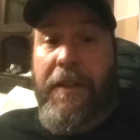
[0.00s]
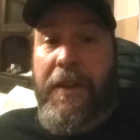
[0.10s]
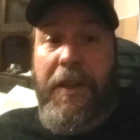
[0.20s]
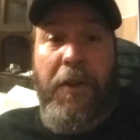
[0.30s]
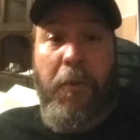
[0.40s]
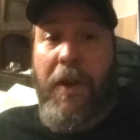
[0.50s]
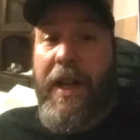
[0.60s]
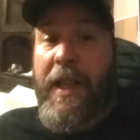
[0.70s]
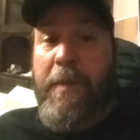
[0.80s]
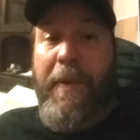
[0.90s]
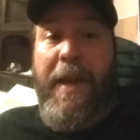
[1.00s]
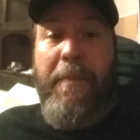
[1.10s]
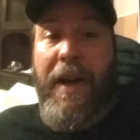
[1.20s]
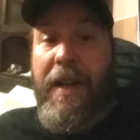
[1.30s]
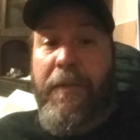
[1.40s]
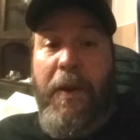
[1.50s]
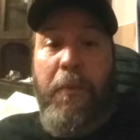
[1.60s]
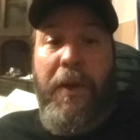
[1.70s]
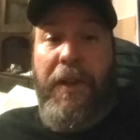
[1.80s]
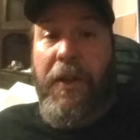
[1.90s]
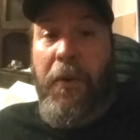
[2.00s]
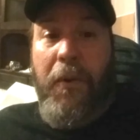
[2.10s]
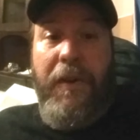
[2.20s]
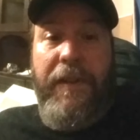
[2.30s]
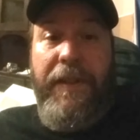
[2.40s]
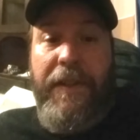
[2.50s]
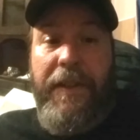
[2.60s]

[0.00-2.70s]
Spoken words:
you don't want to have to pay mine if I win in court.